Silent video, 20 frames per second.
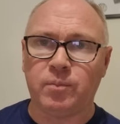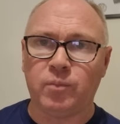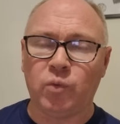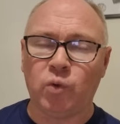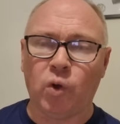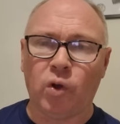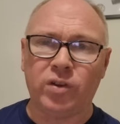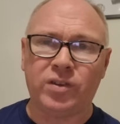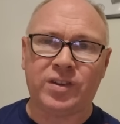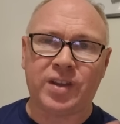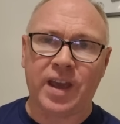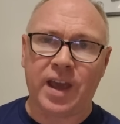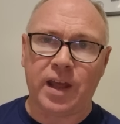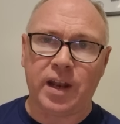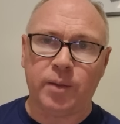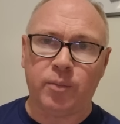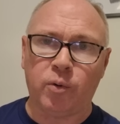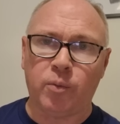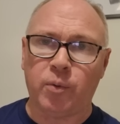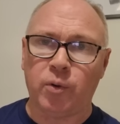Not
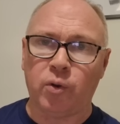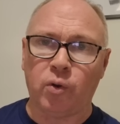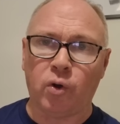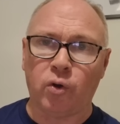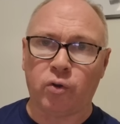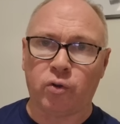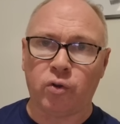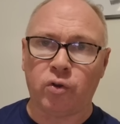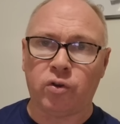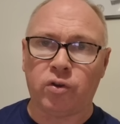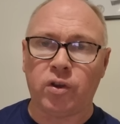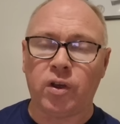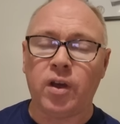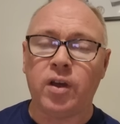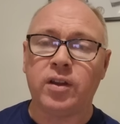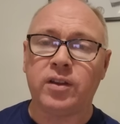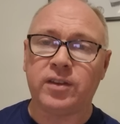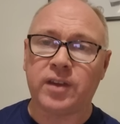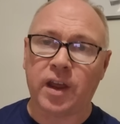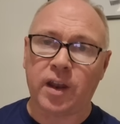terrible, but not good.
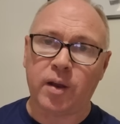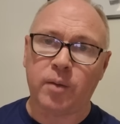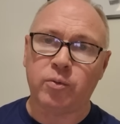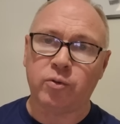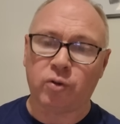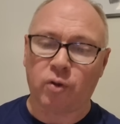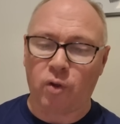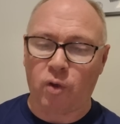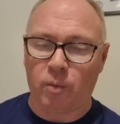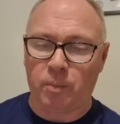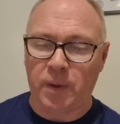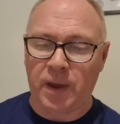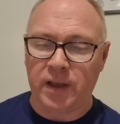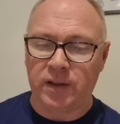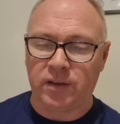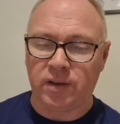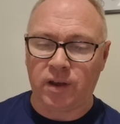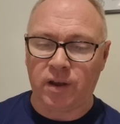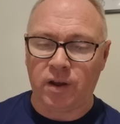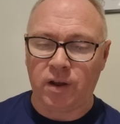Dinner was a lot
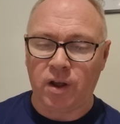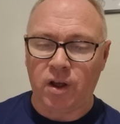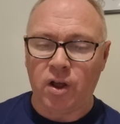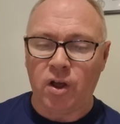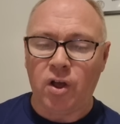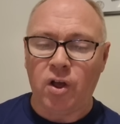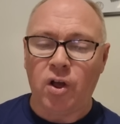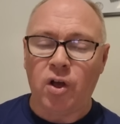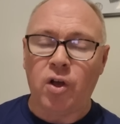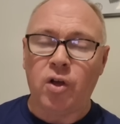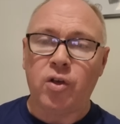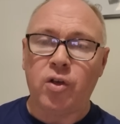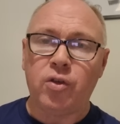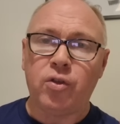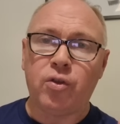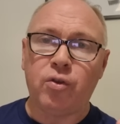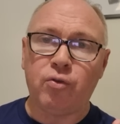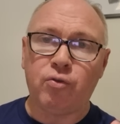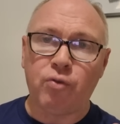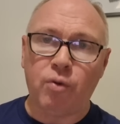better.
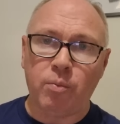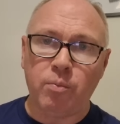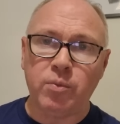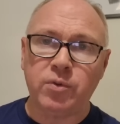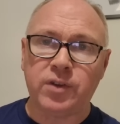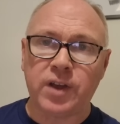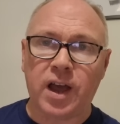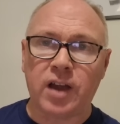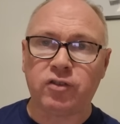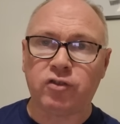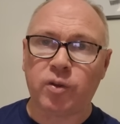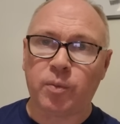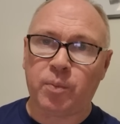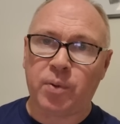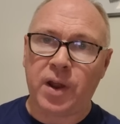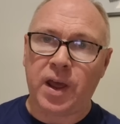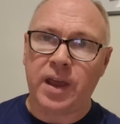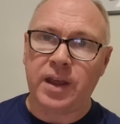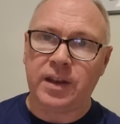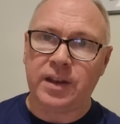The room was actually
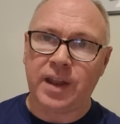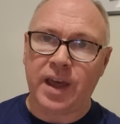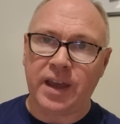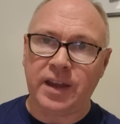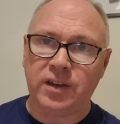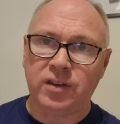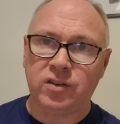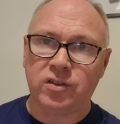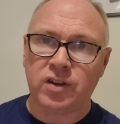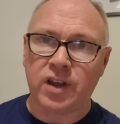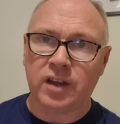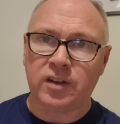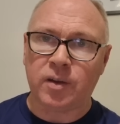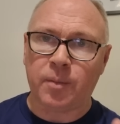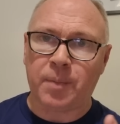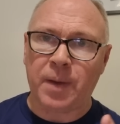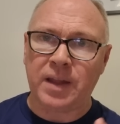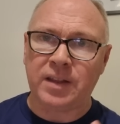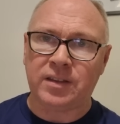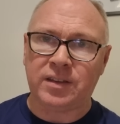pretty nice. It's a
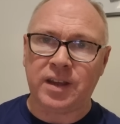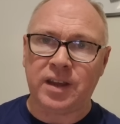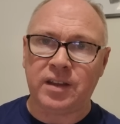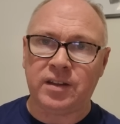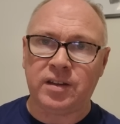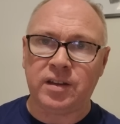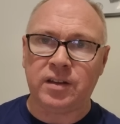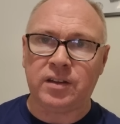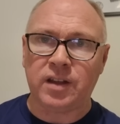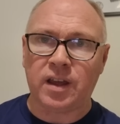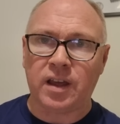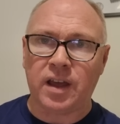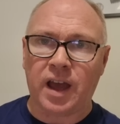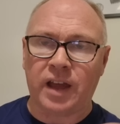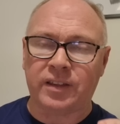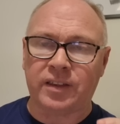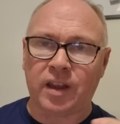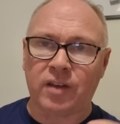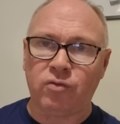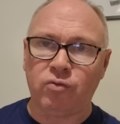bit dated.
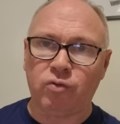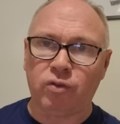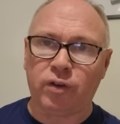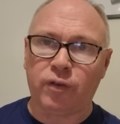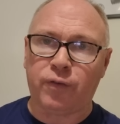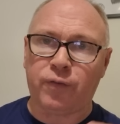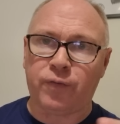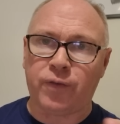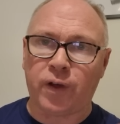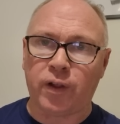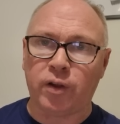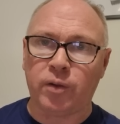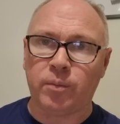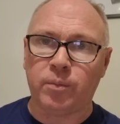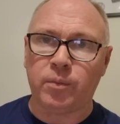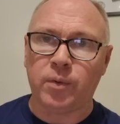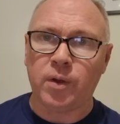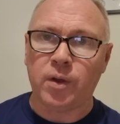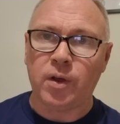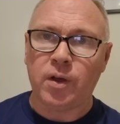I didn't really
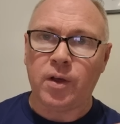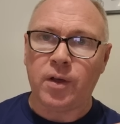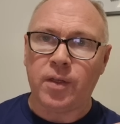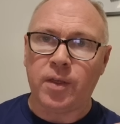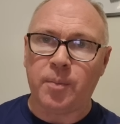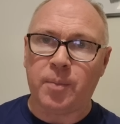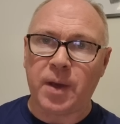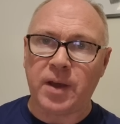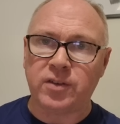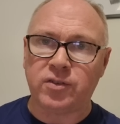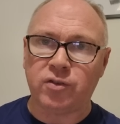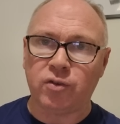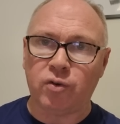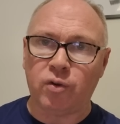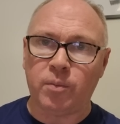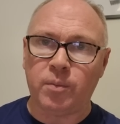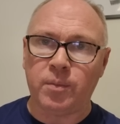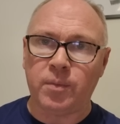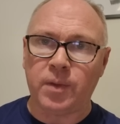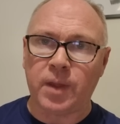film the bits in the
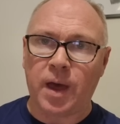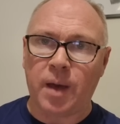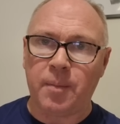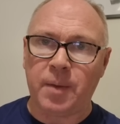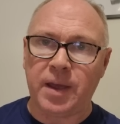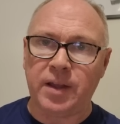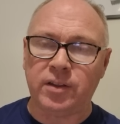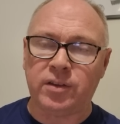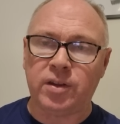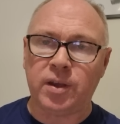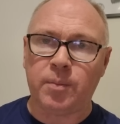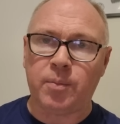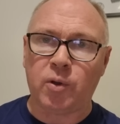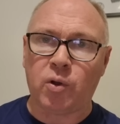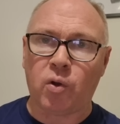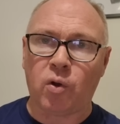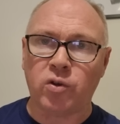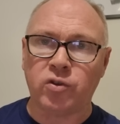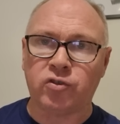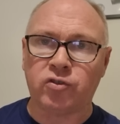room that I meant to
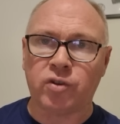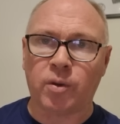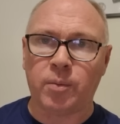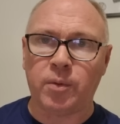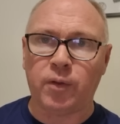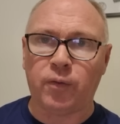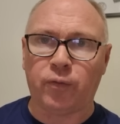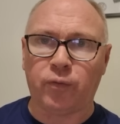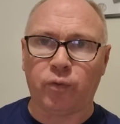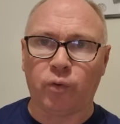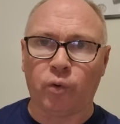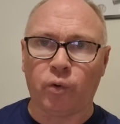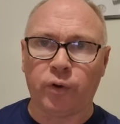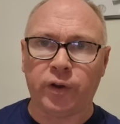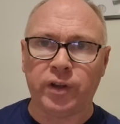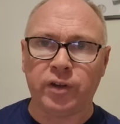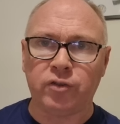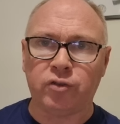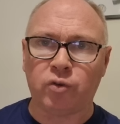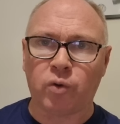because some of the
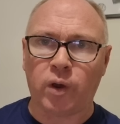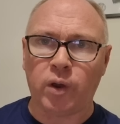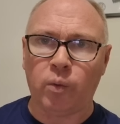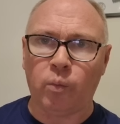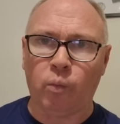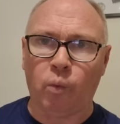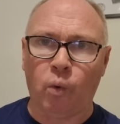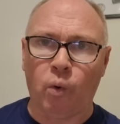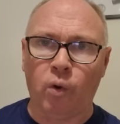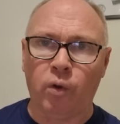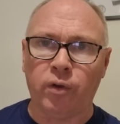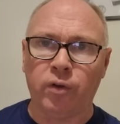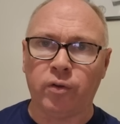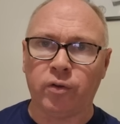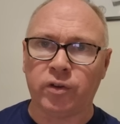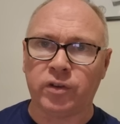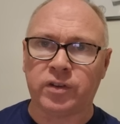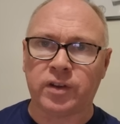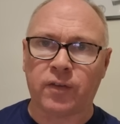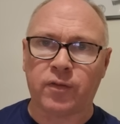flooring's quite worn.
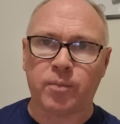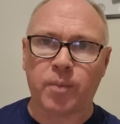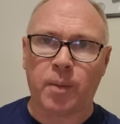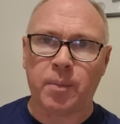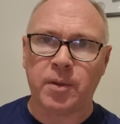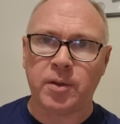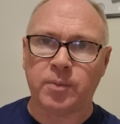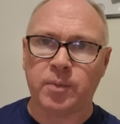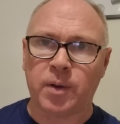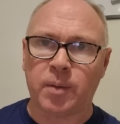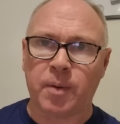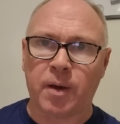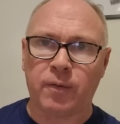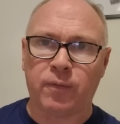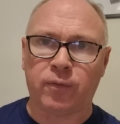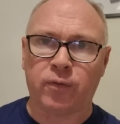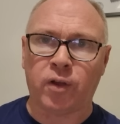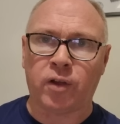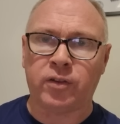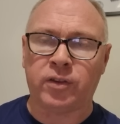Looks as if maybe there's been a bit of
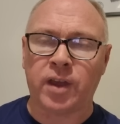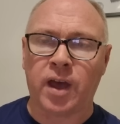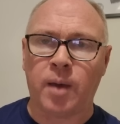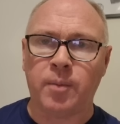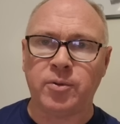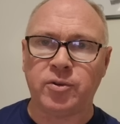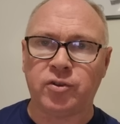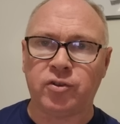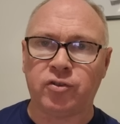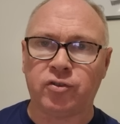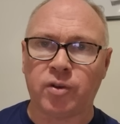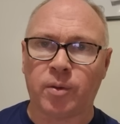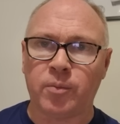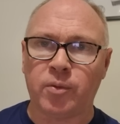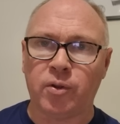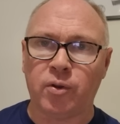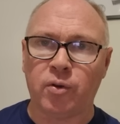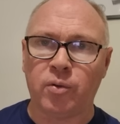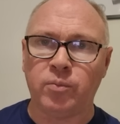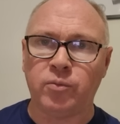flood damage in some
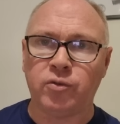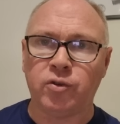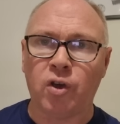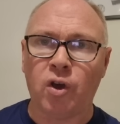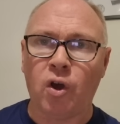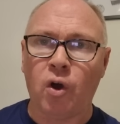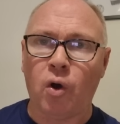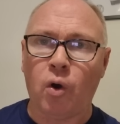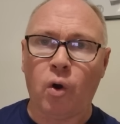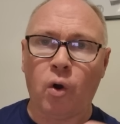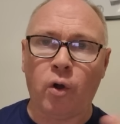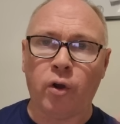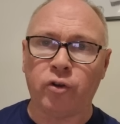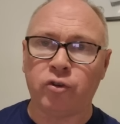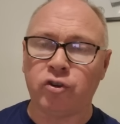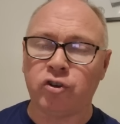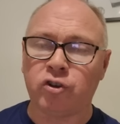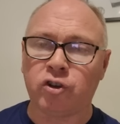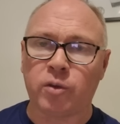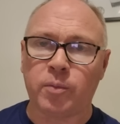of the rooms, or it
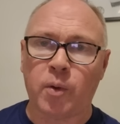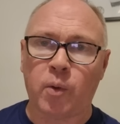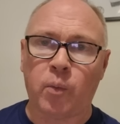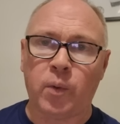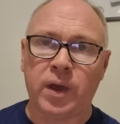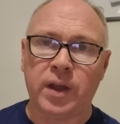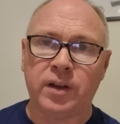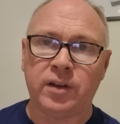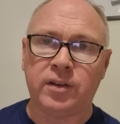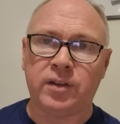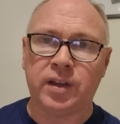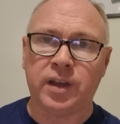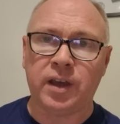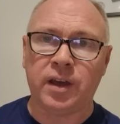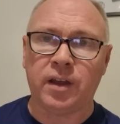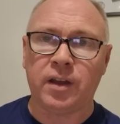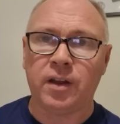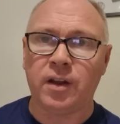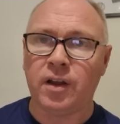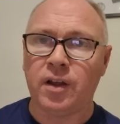just could be wear and
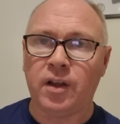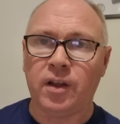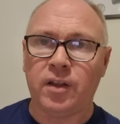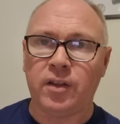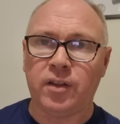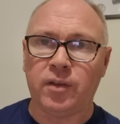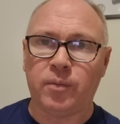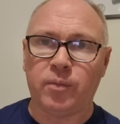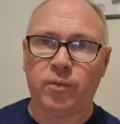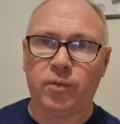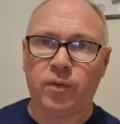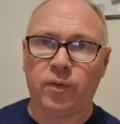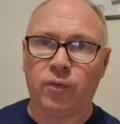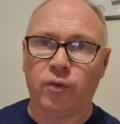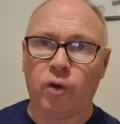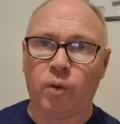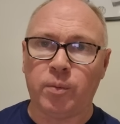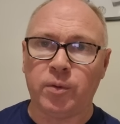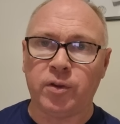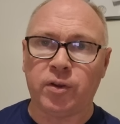tear. They've
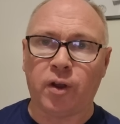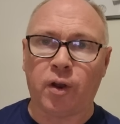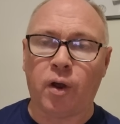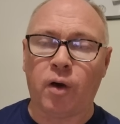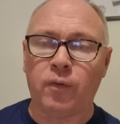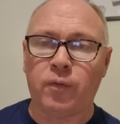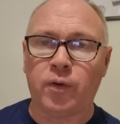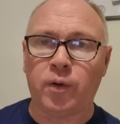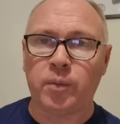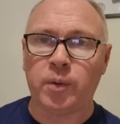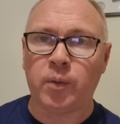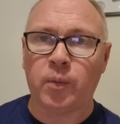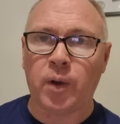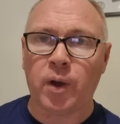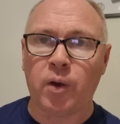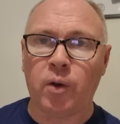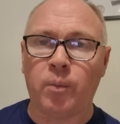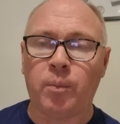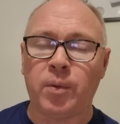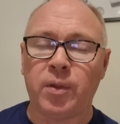not been done up for a wee
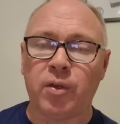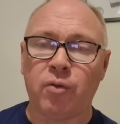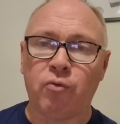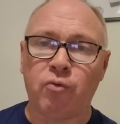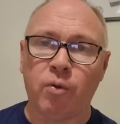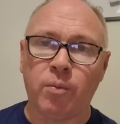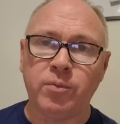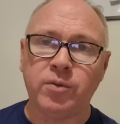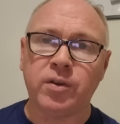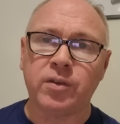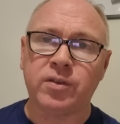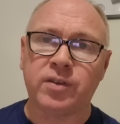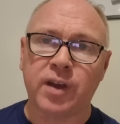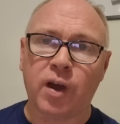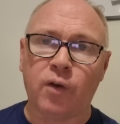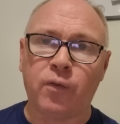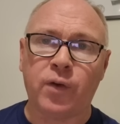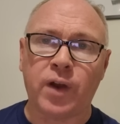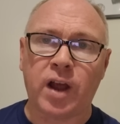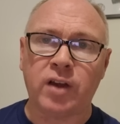while. But the rooms
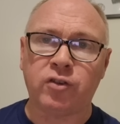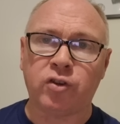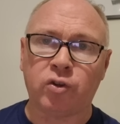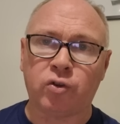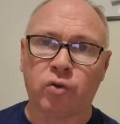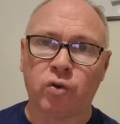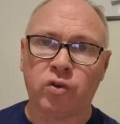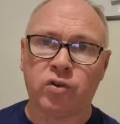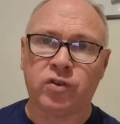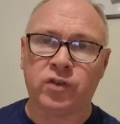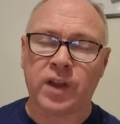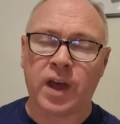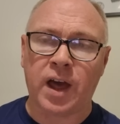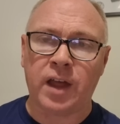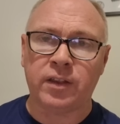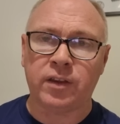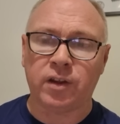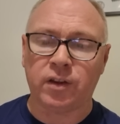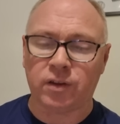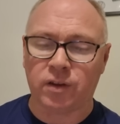themselves are actually good
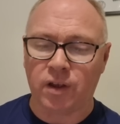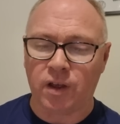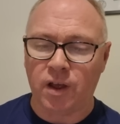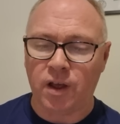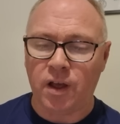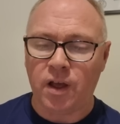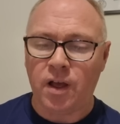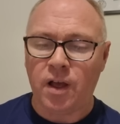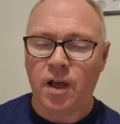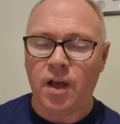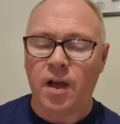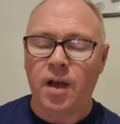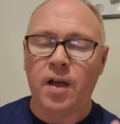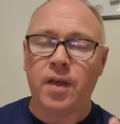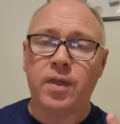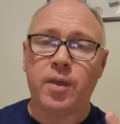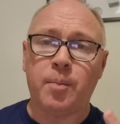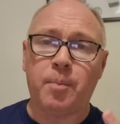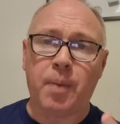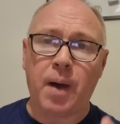standard.
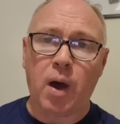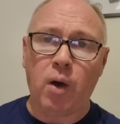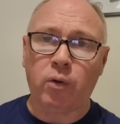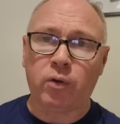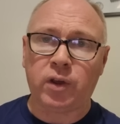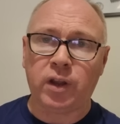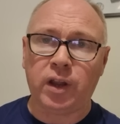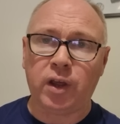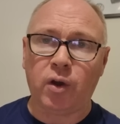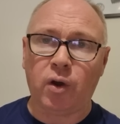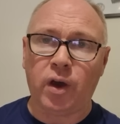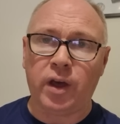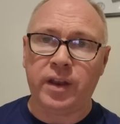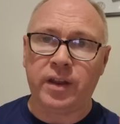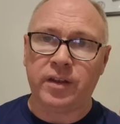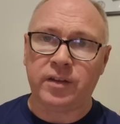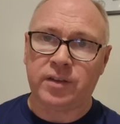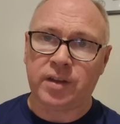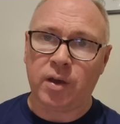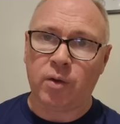The balcony in
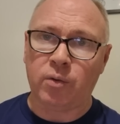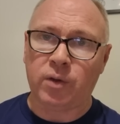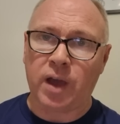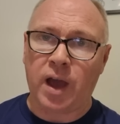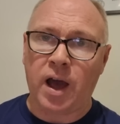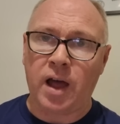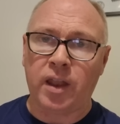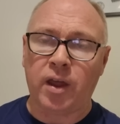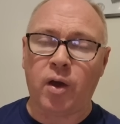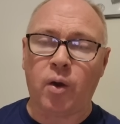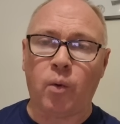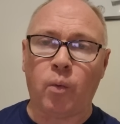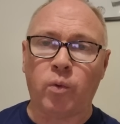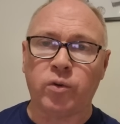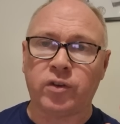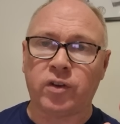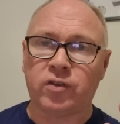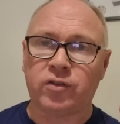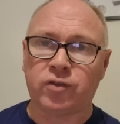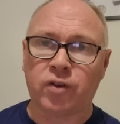the Hotel Gala
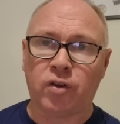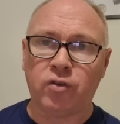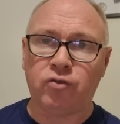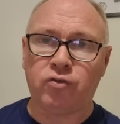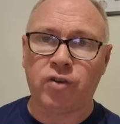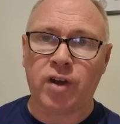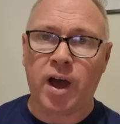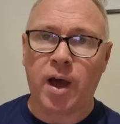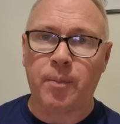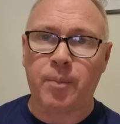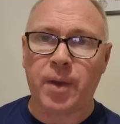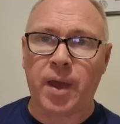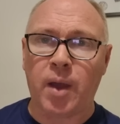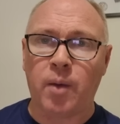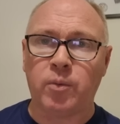was a sun trap.